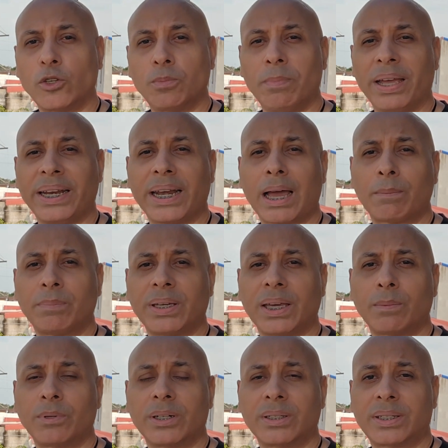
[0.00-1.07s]
you may not be
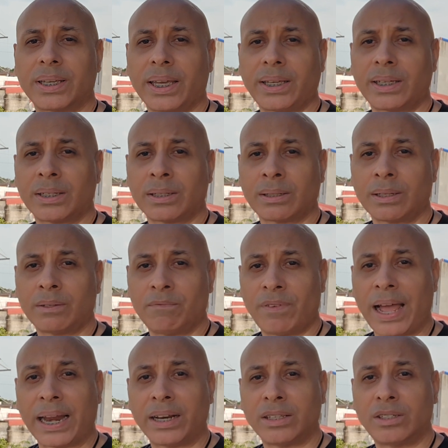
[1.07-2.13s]
able to take
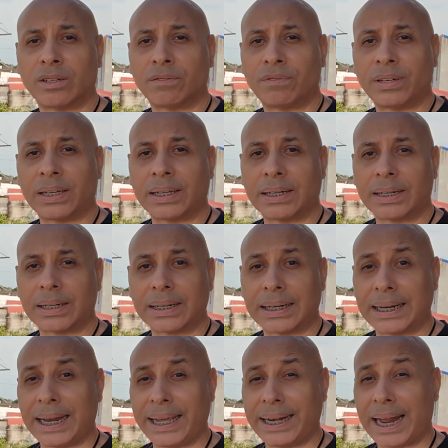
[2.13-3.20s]
advantage of it
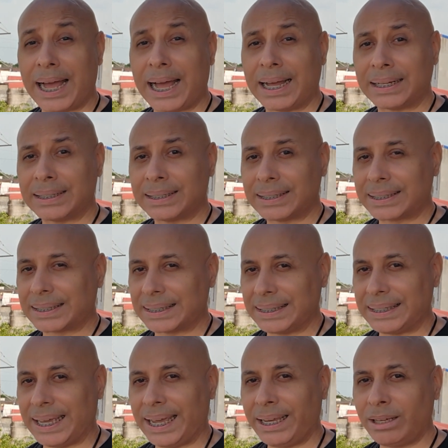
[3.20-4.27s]
later on
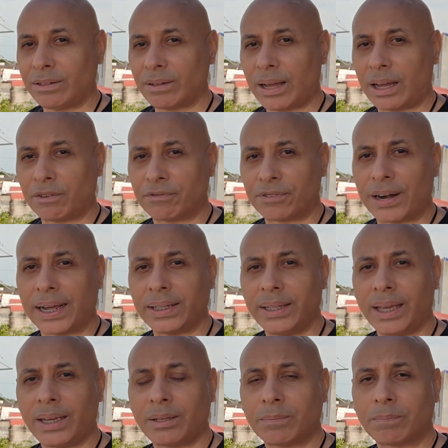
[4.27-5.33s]
today, on
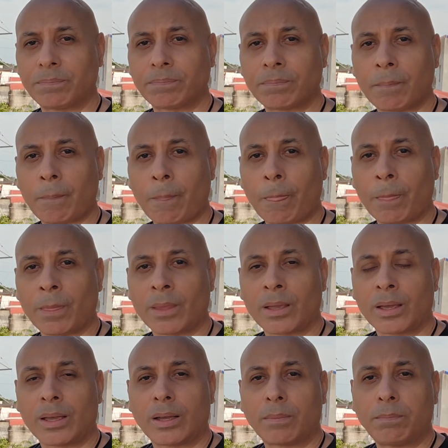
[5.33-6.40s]
Friday.
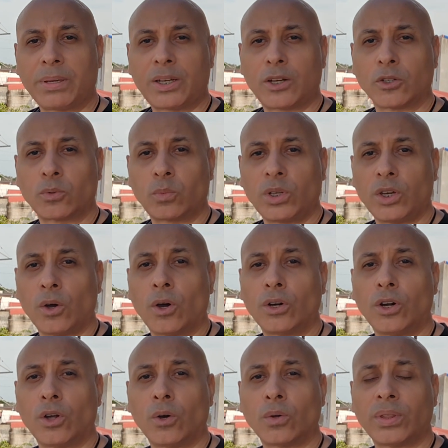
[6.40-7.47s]
Because we
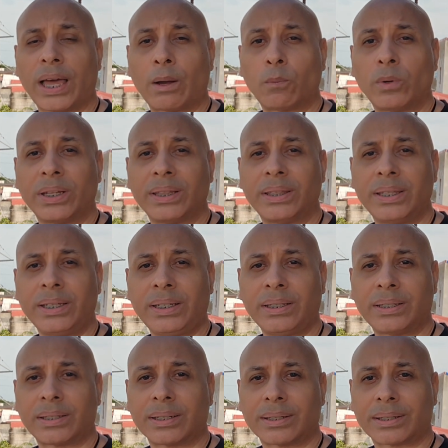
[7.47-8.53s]
all know that when
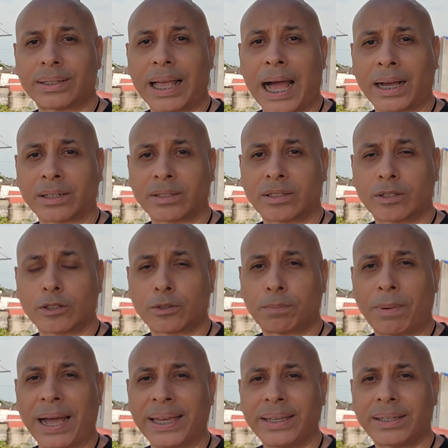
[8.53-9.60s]
these stocks
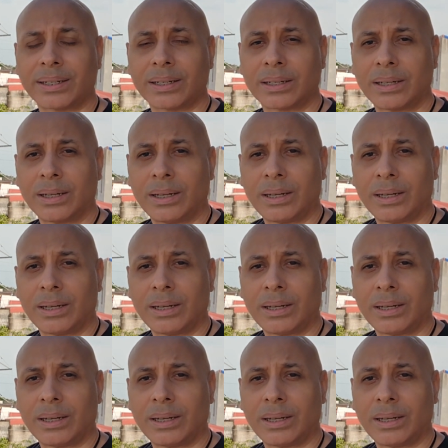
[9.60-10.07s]
spike,